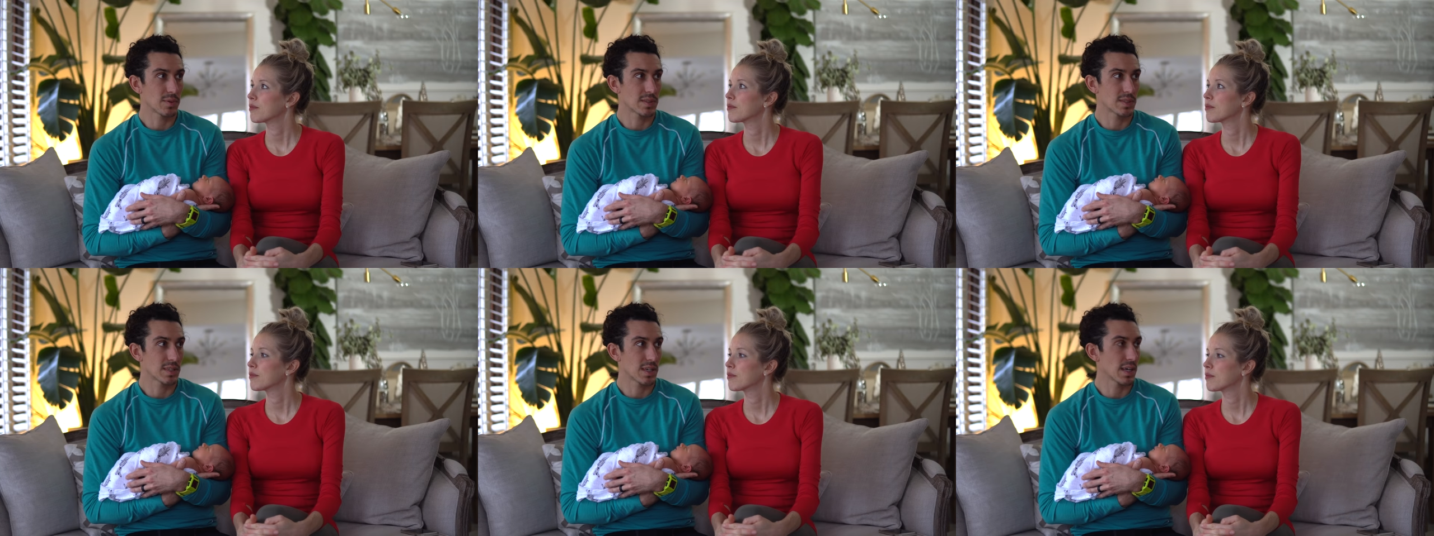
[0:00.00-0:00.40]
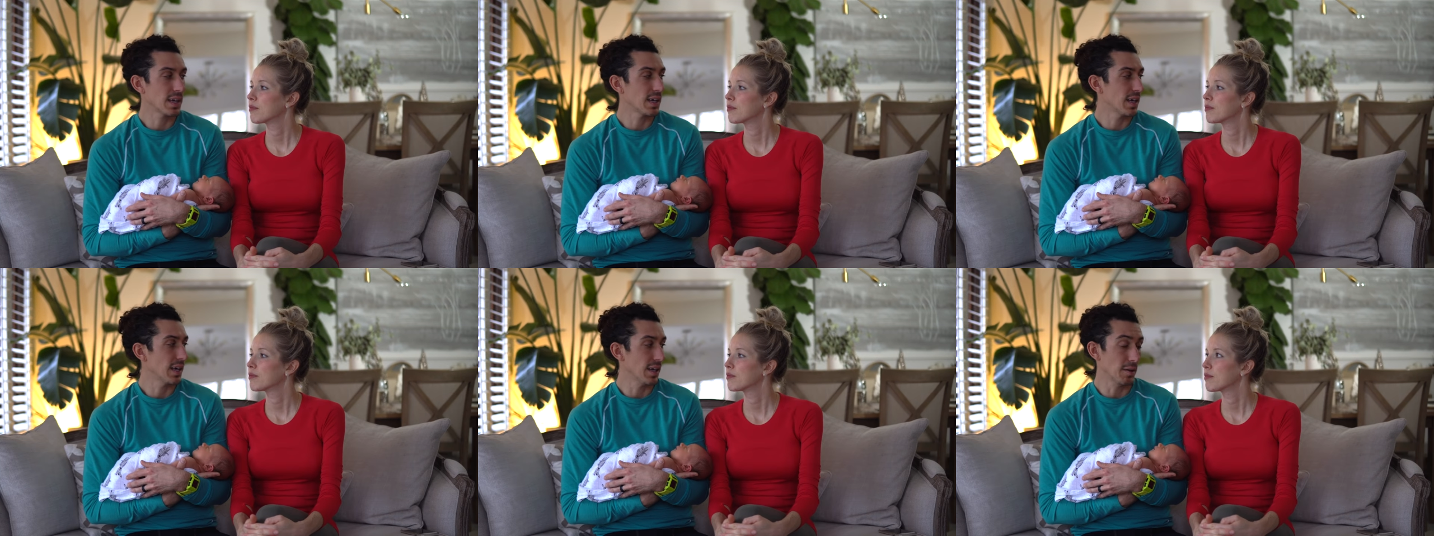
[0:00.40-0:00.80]
Speaker 1: would
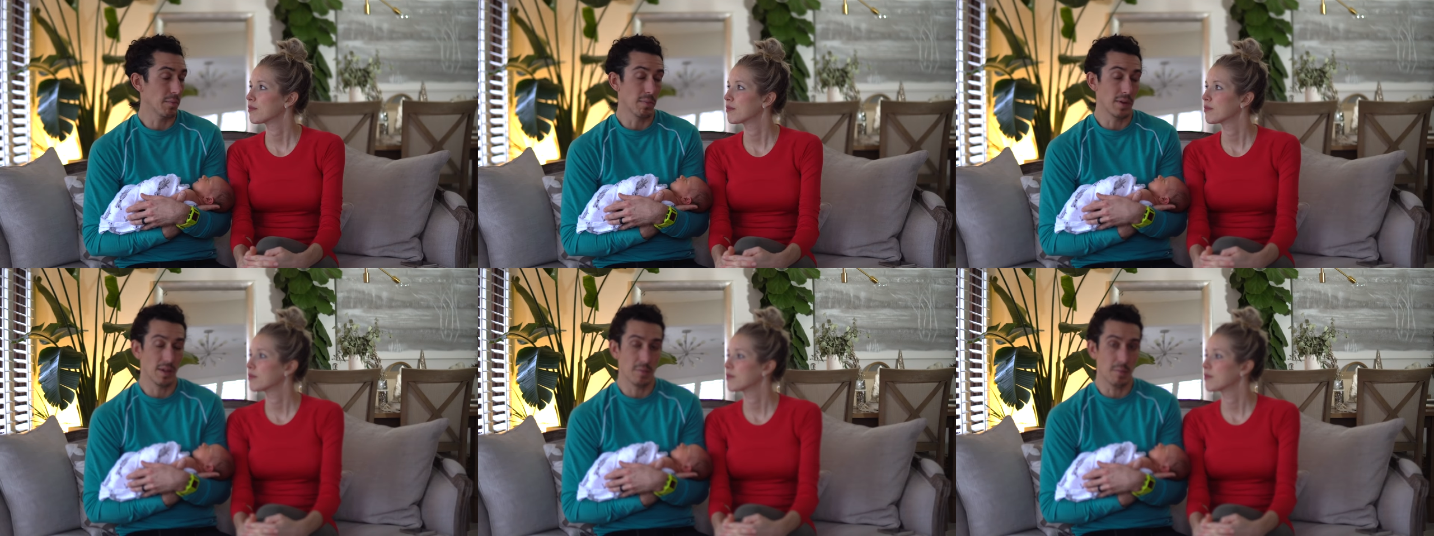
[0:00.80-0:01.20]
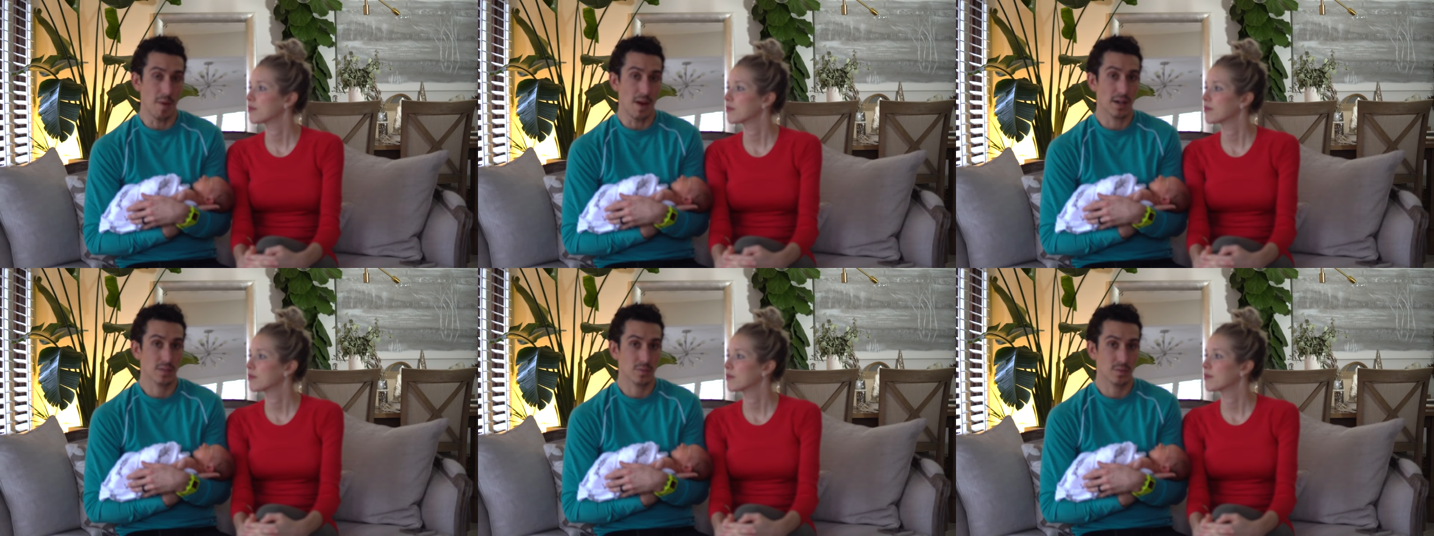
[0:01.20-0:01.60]
say, and, and
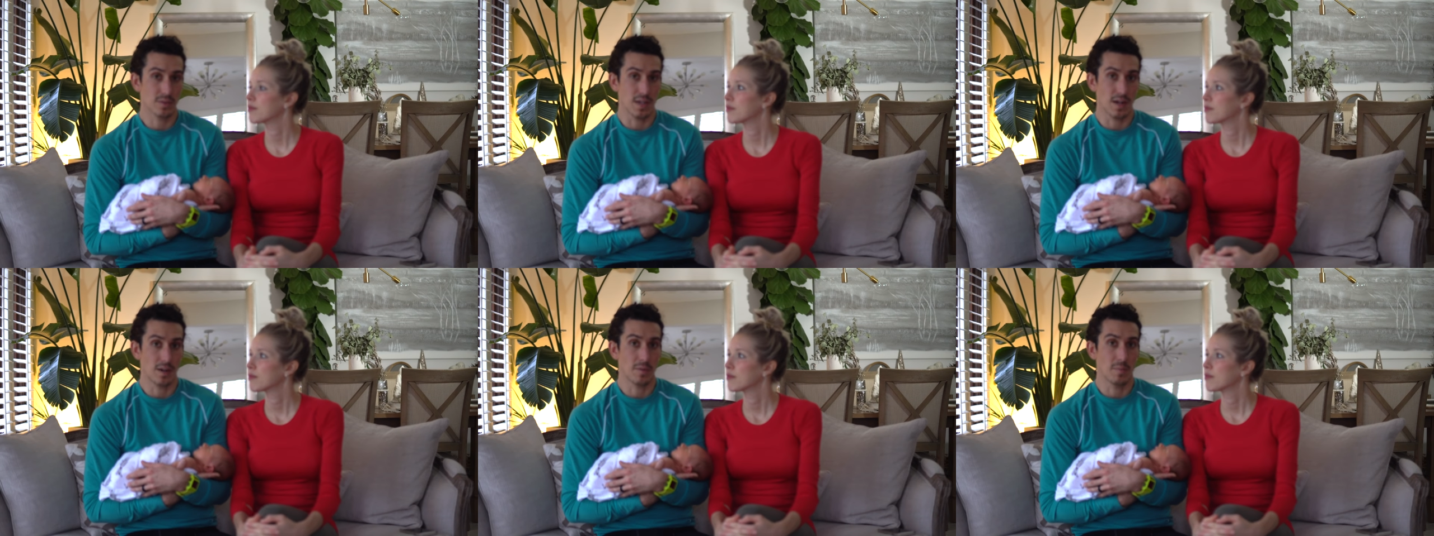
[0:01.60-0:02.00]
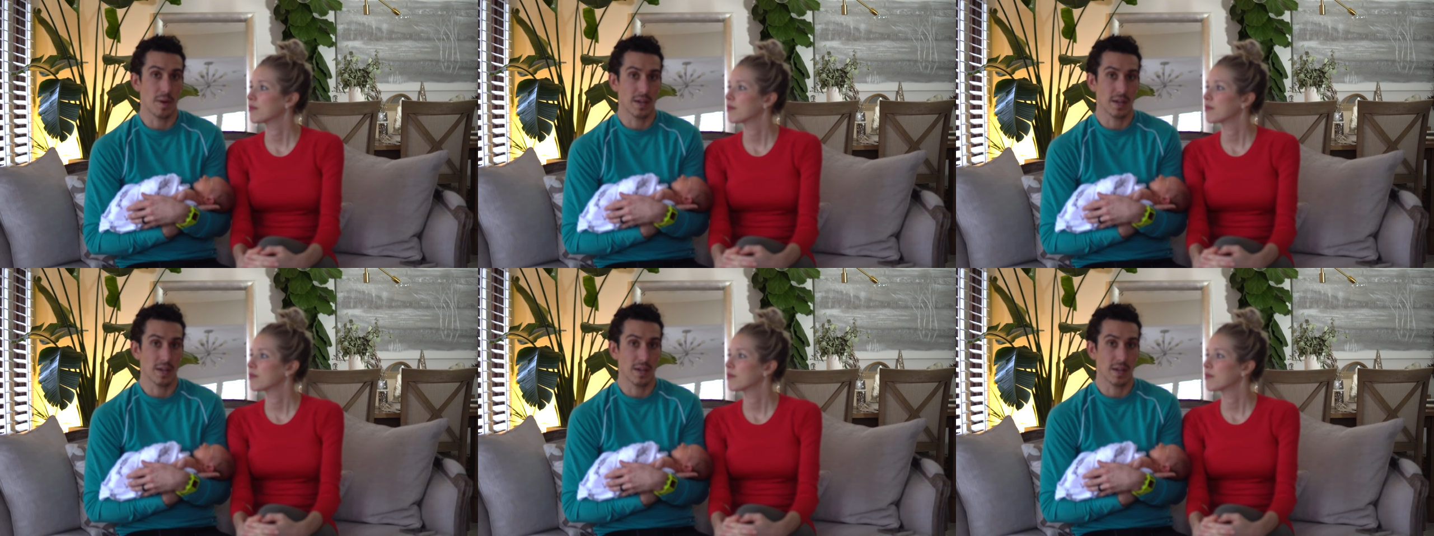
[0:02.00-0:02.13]
Max was out.